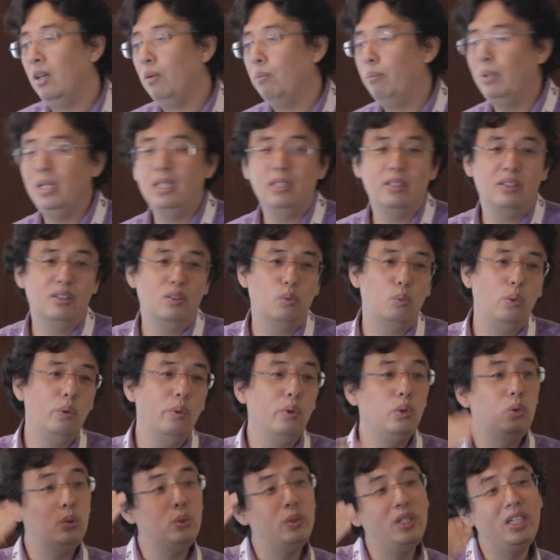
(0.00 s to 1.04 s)
But we will
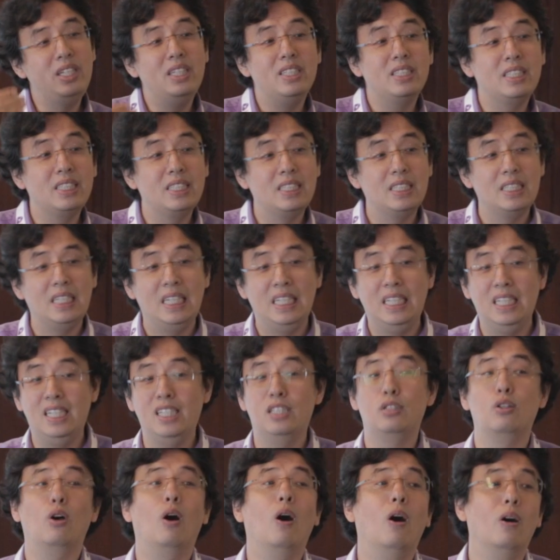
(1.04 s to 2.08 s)
do this in
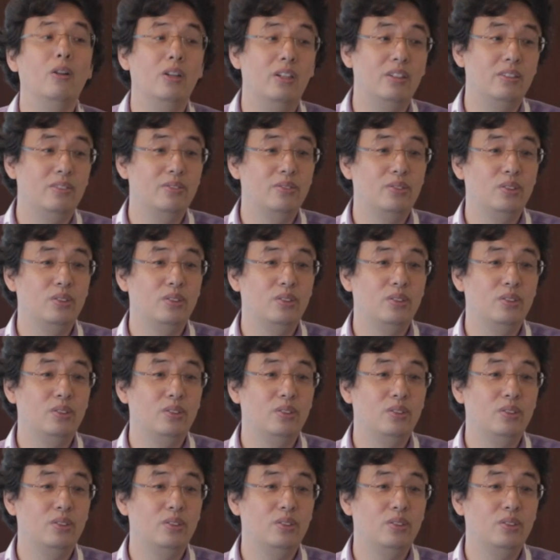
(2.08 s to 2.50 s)
this order.